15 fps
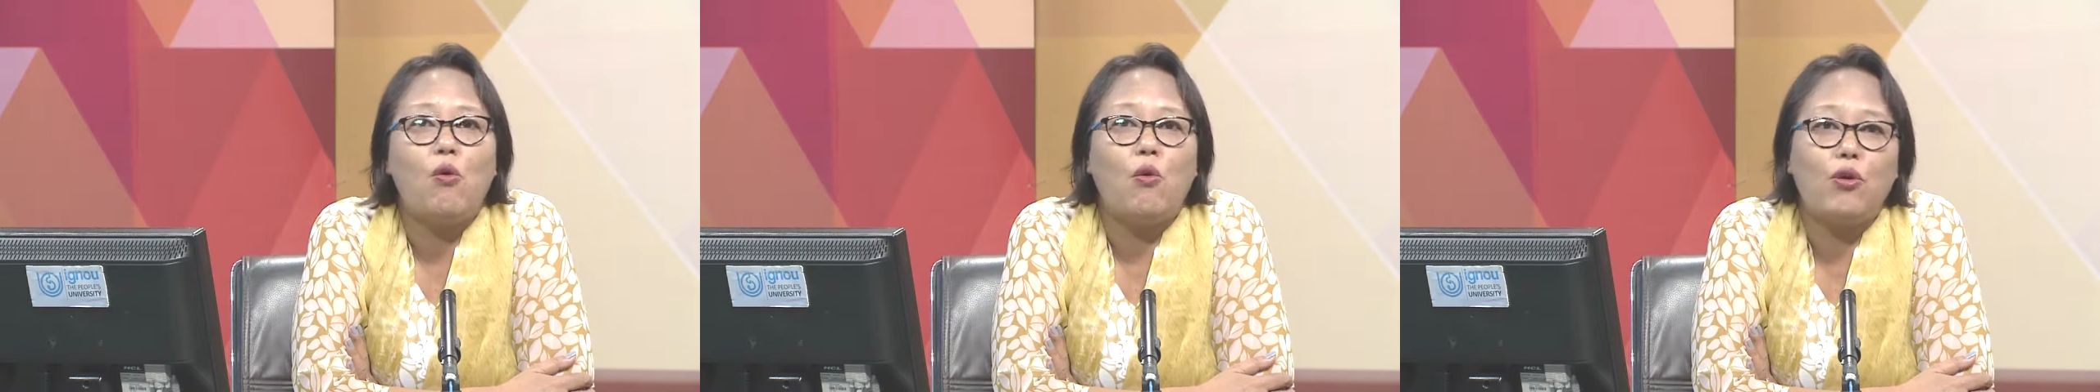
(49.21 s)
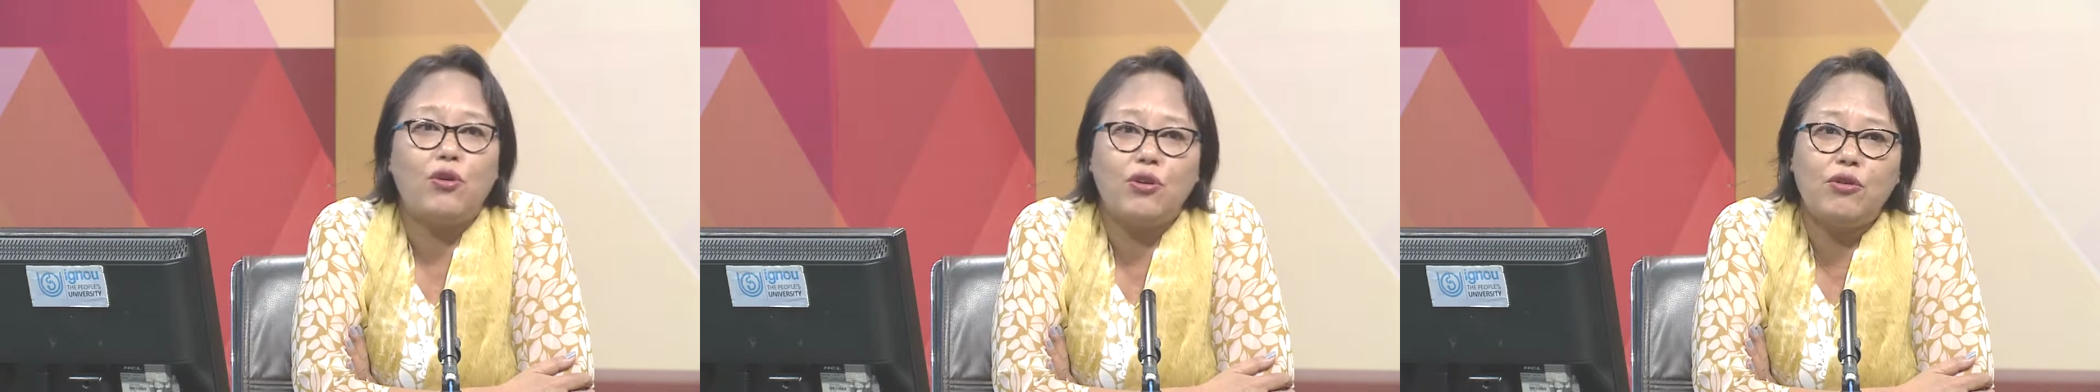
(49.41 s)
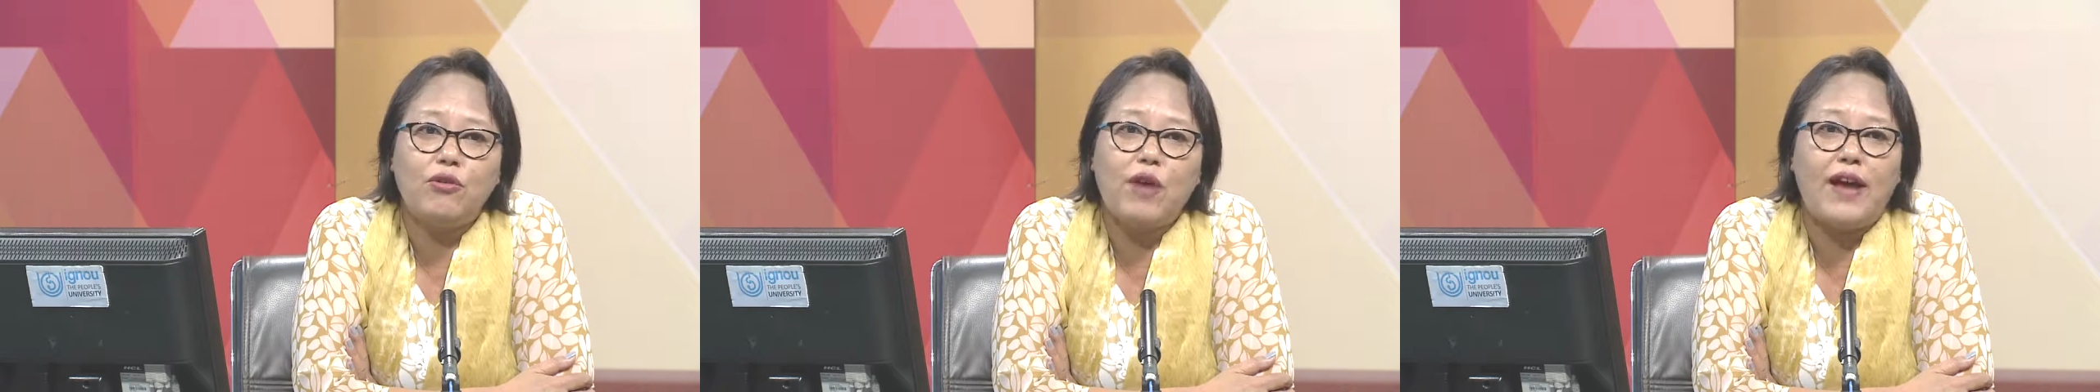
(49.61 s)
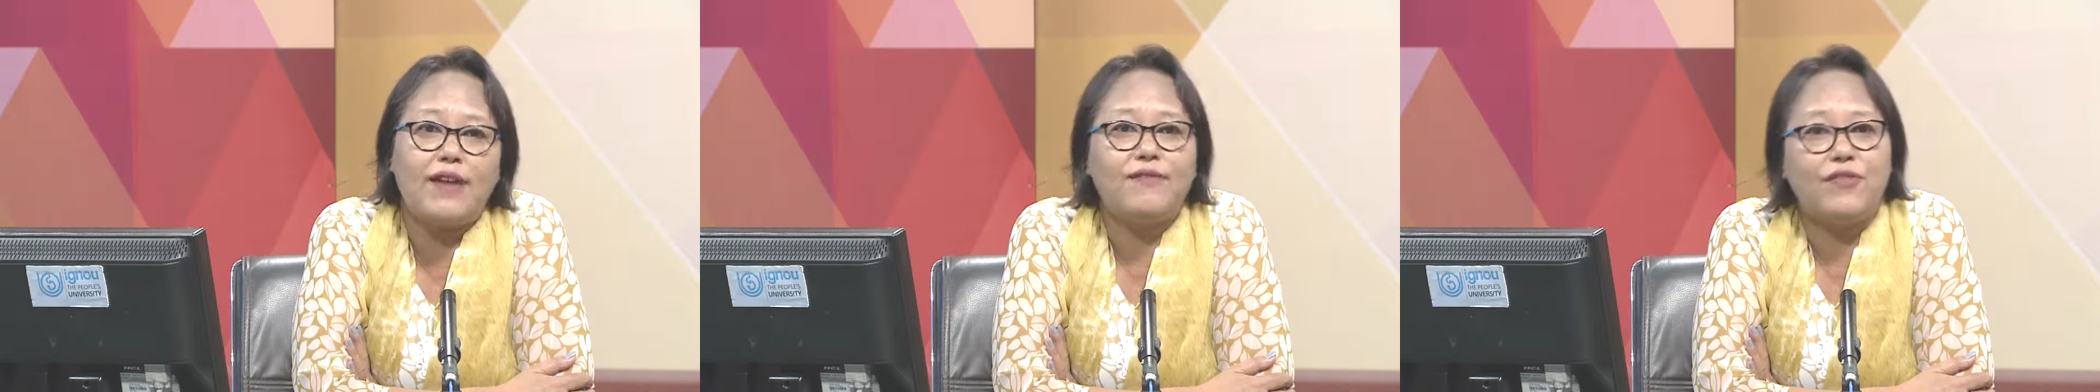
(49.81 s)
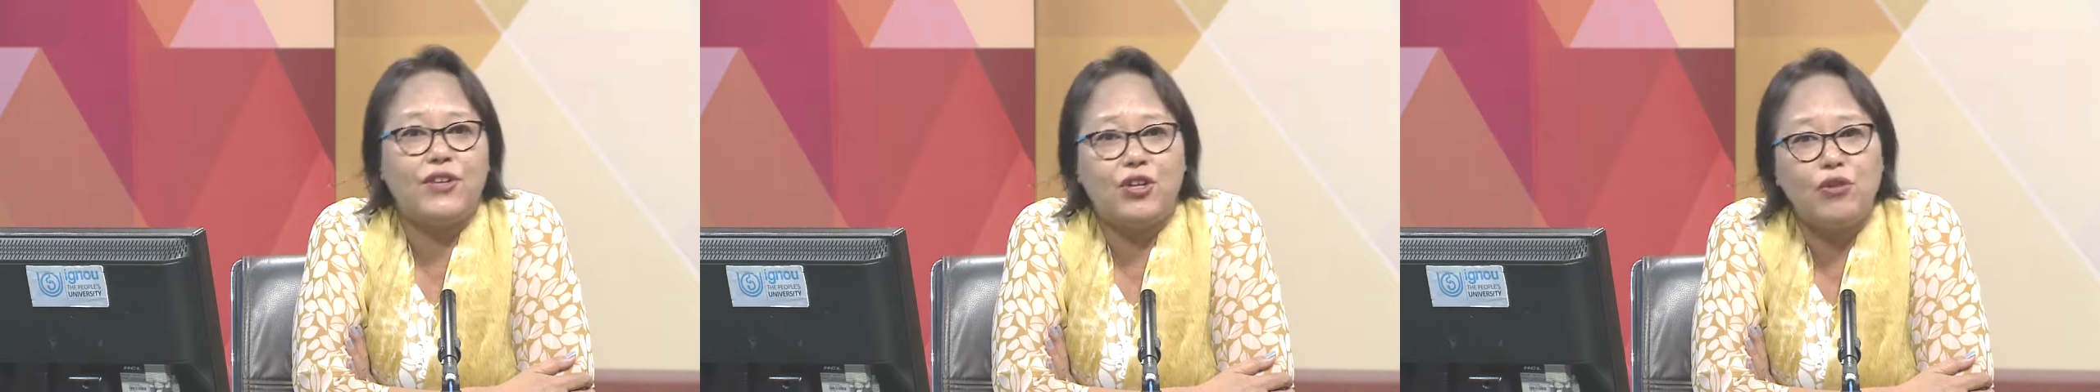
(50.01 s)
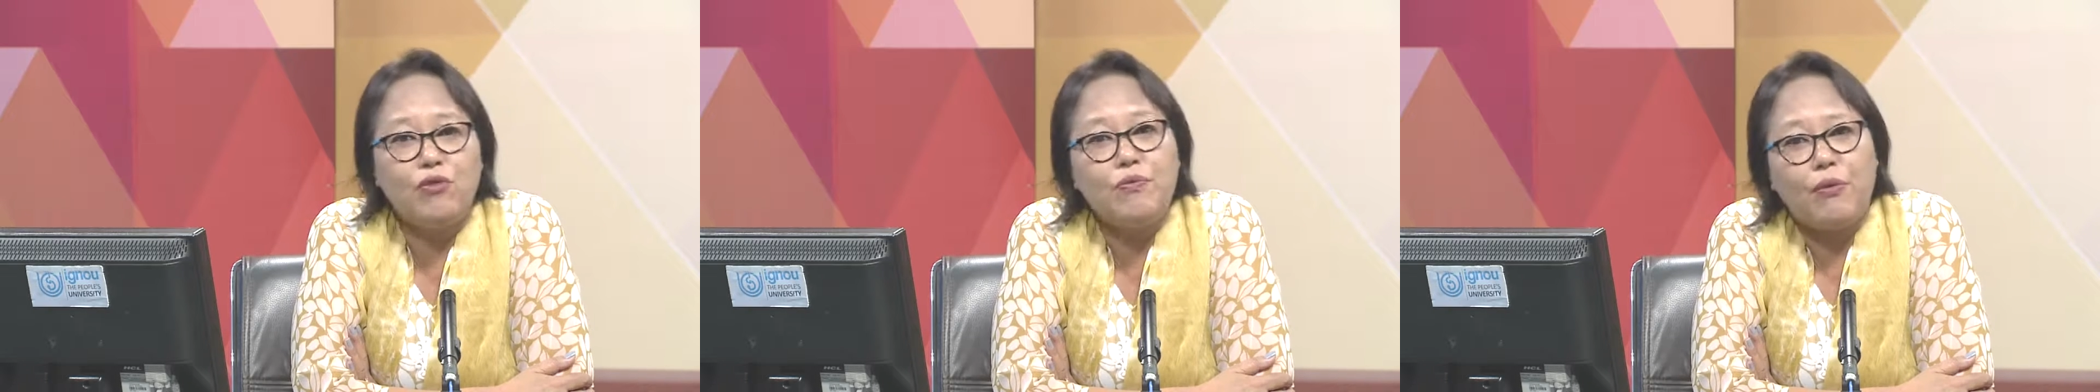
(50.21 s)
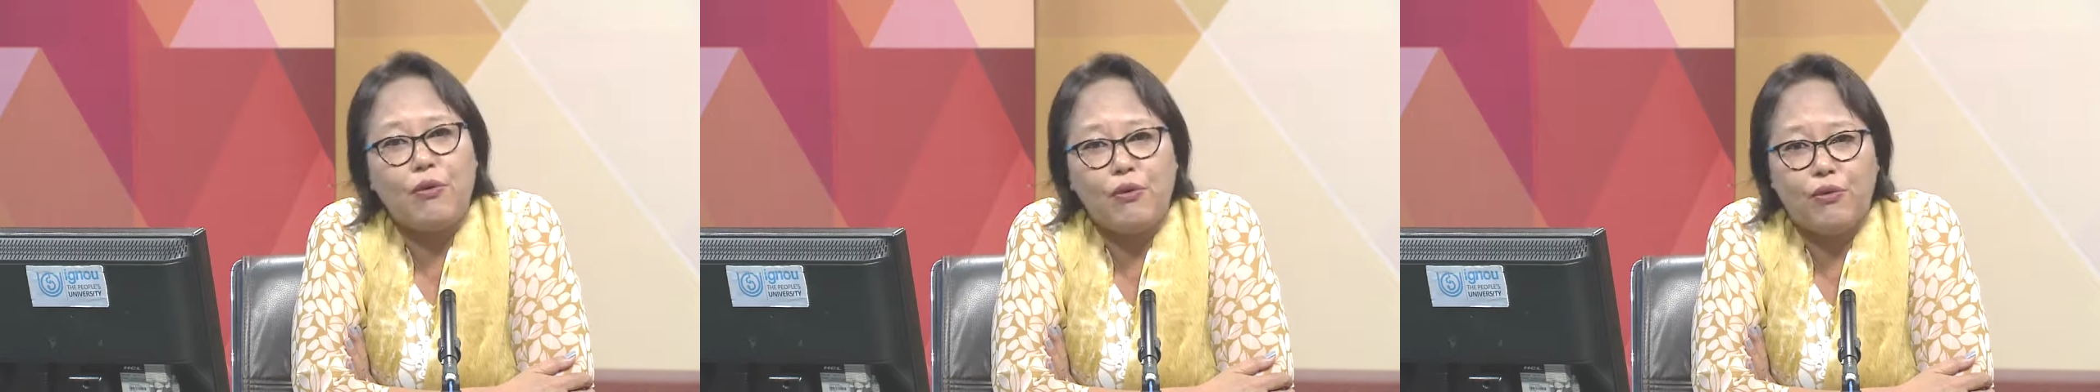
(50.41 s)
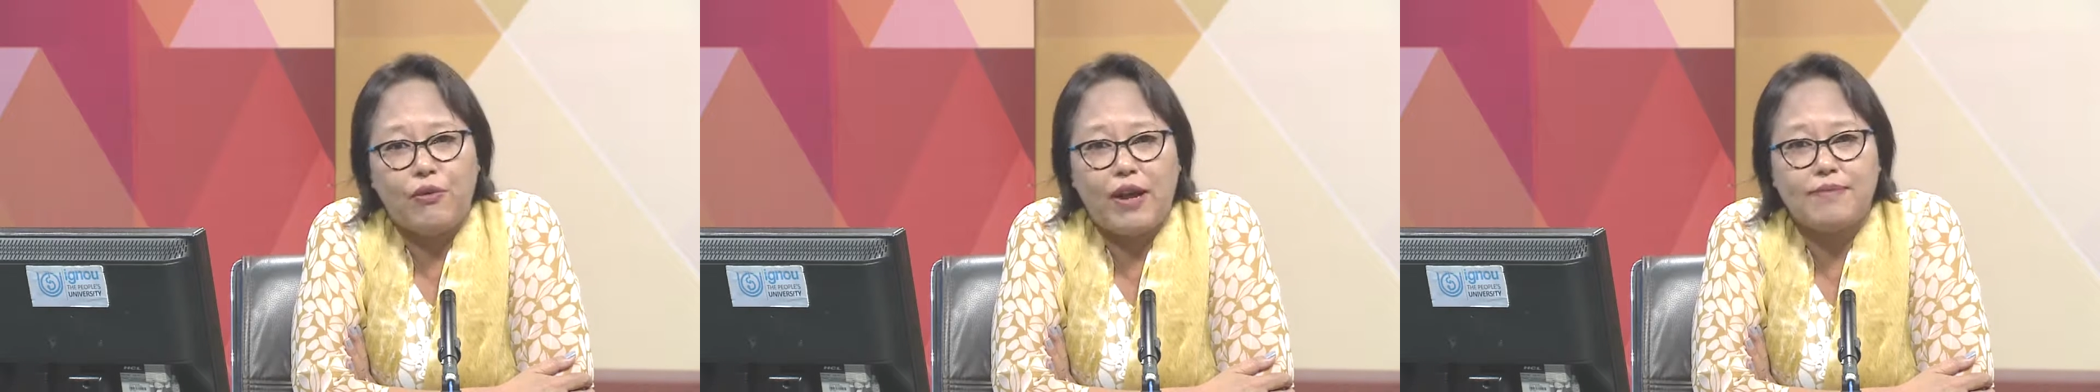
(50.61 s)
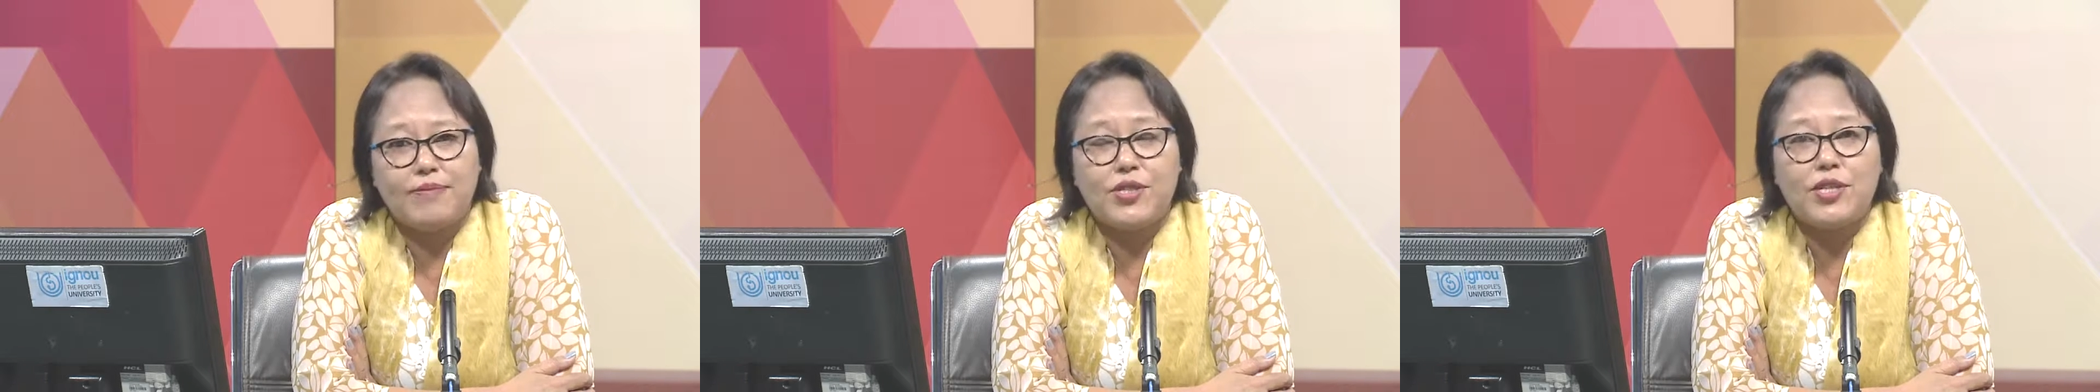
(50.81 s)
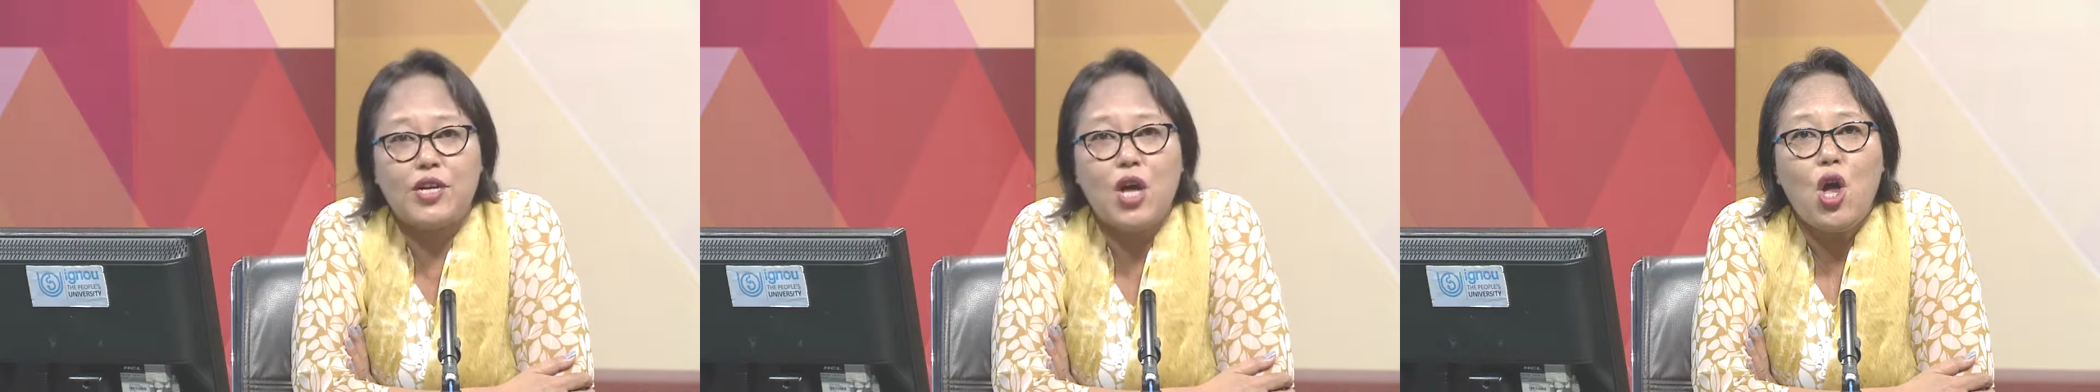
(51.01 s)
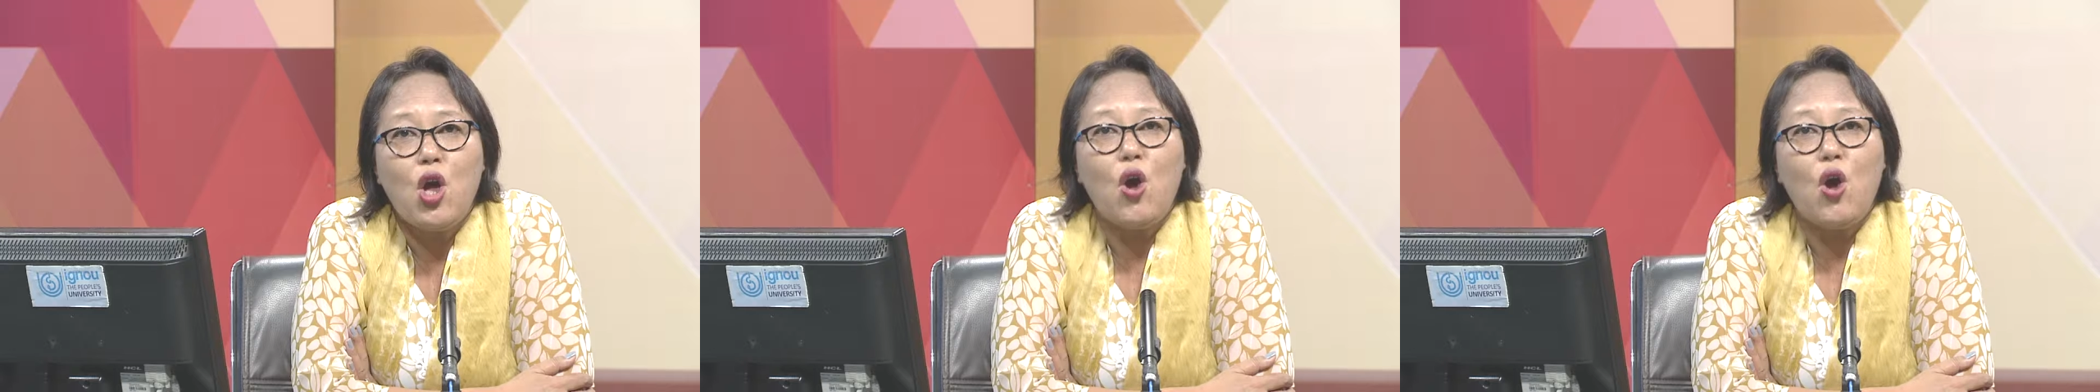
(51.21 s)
audio, and video programs.